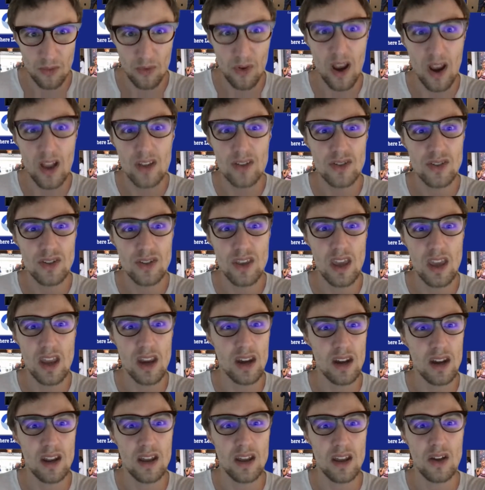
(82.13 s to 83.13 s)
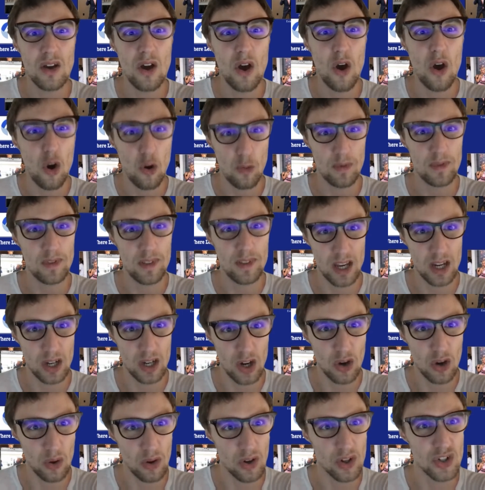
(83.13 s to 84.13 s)
Francine openly
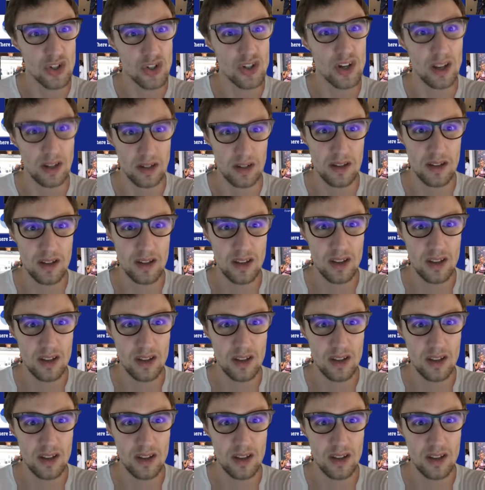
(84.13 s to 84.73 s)
encouraged it.